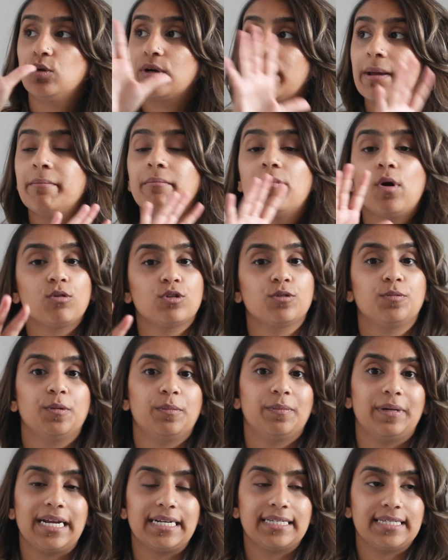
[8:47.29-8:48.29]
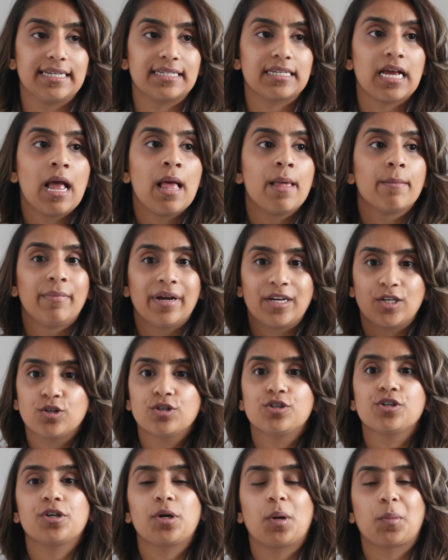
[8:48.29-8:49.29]
look in multiple places. Make sure
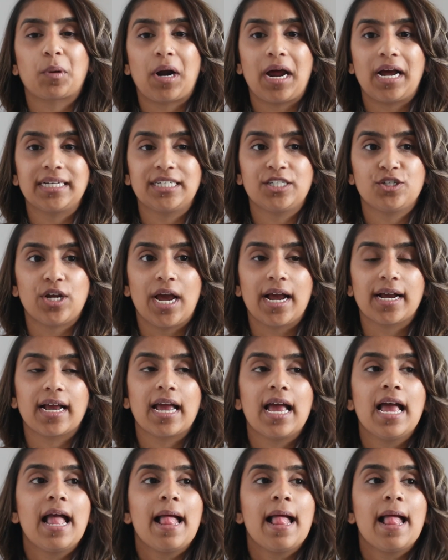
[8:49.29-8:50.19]
you're doing your price check.